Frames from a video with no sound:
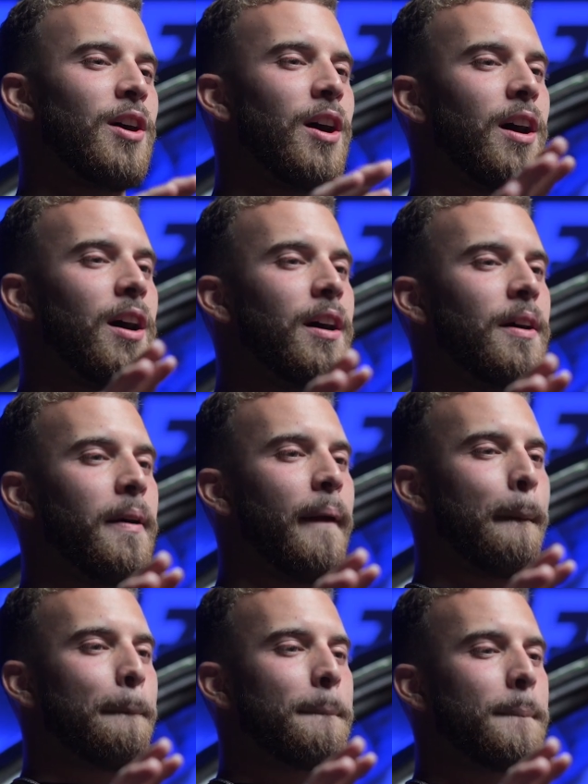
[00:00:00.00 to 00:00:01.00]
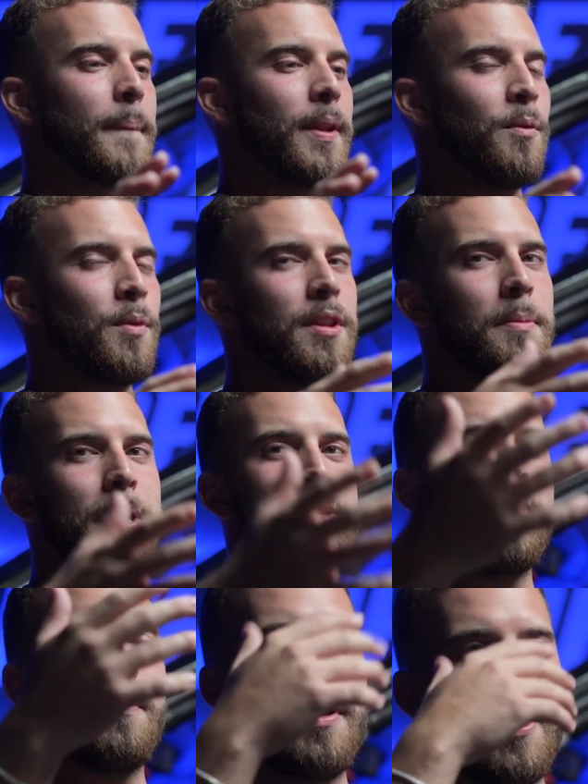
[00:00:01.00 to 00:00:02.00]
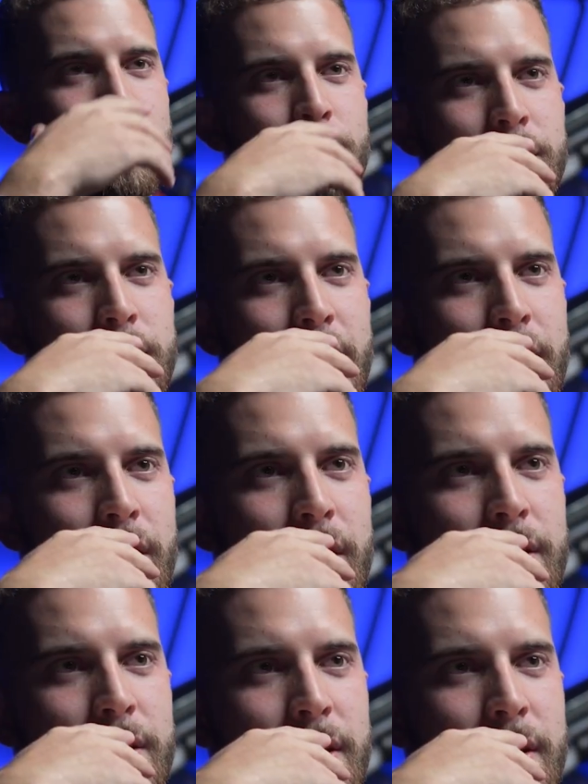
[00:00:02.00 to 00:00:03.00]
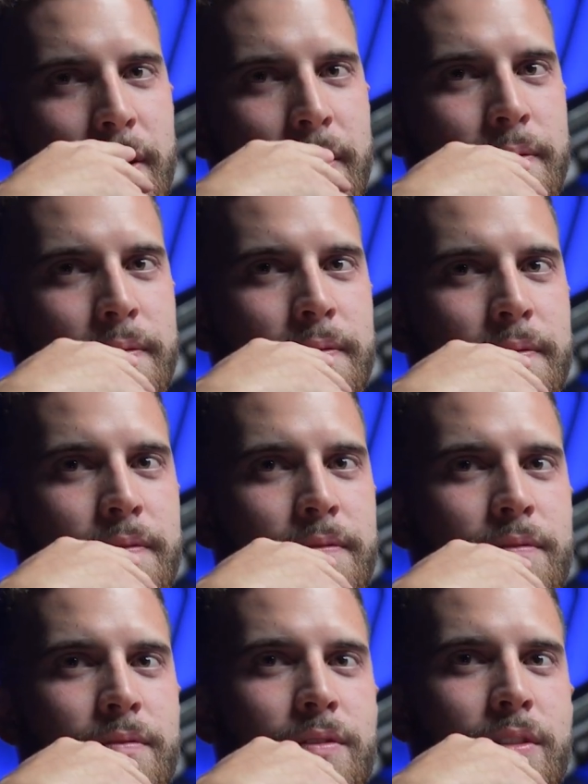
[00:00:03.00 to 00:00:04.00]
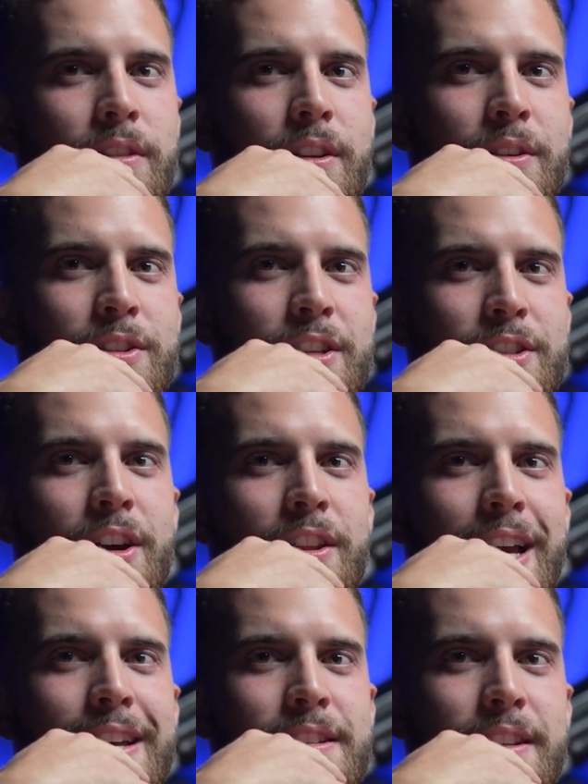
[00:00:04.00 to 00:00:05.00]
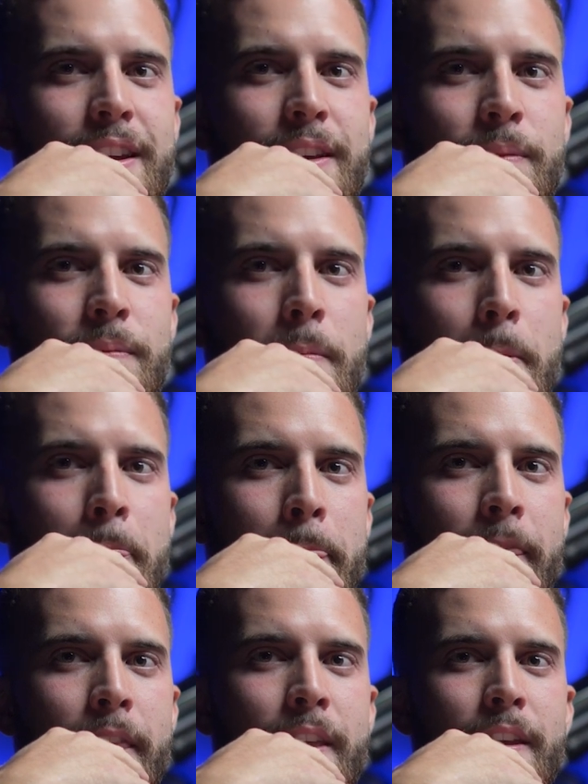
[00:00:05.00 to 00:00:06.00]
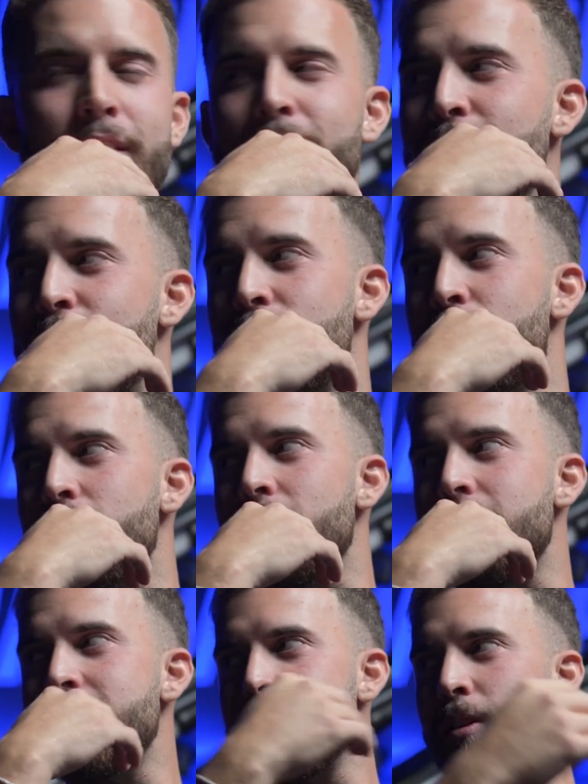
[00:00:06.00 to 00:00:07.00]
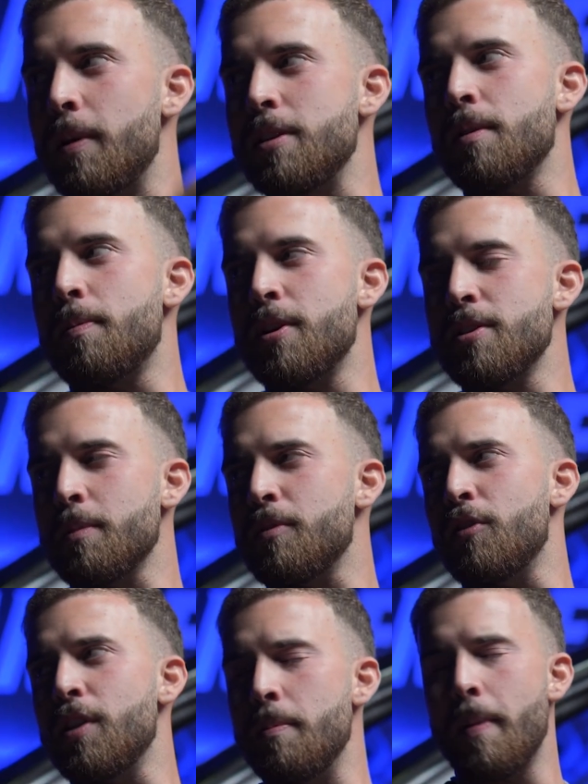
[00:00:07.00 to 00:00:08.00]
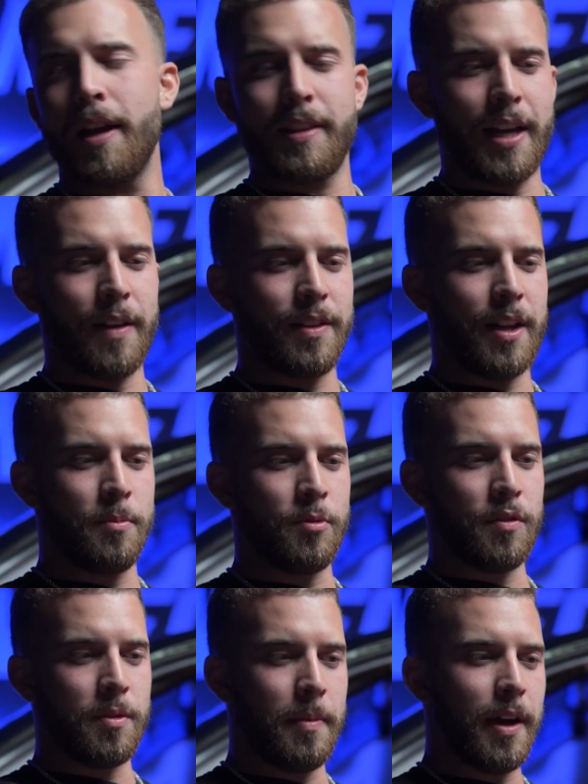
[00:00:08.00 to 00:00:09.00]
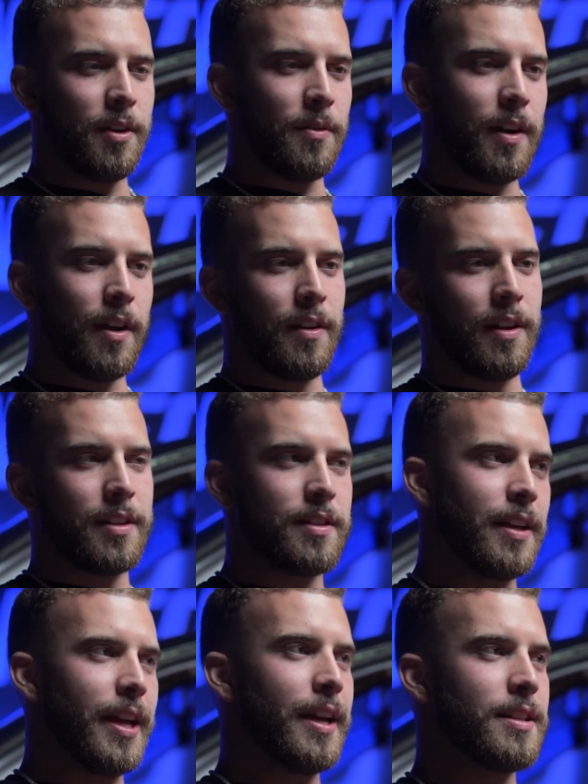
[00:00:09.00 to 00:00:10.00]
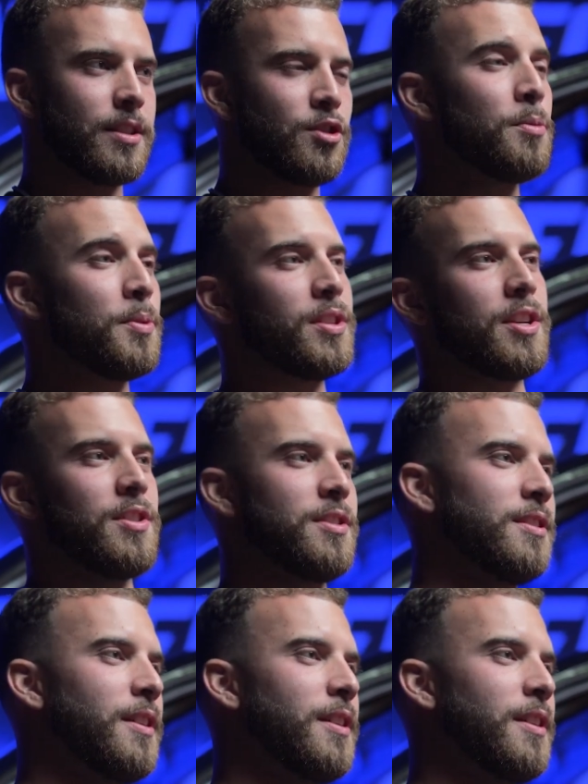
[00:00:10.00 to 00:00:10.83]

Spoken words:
what are the baseball players? What's that called? What's that called? That has a name. You know what that is? Like the baseball players, like before they bat, they have to like move the bat around. That has superstitious.